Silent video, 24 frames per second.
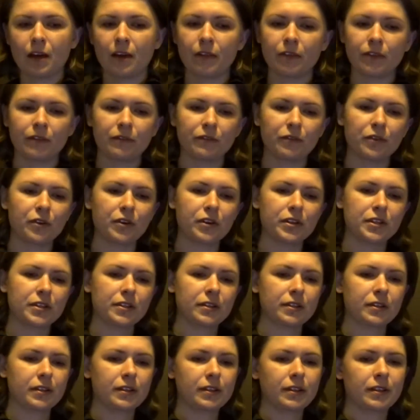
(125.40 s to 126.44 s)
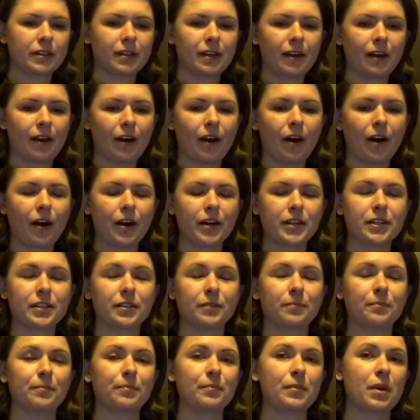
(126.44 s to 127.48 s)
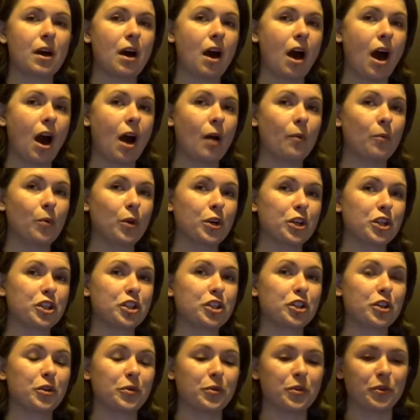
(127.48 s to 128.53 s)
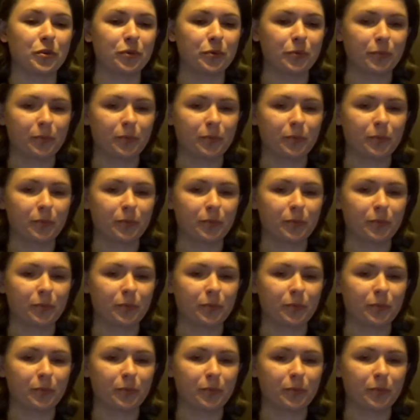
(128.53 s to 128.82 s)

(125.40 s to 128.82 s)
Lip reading: the first item I want to show you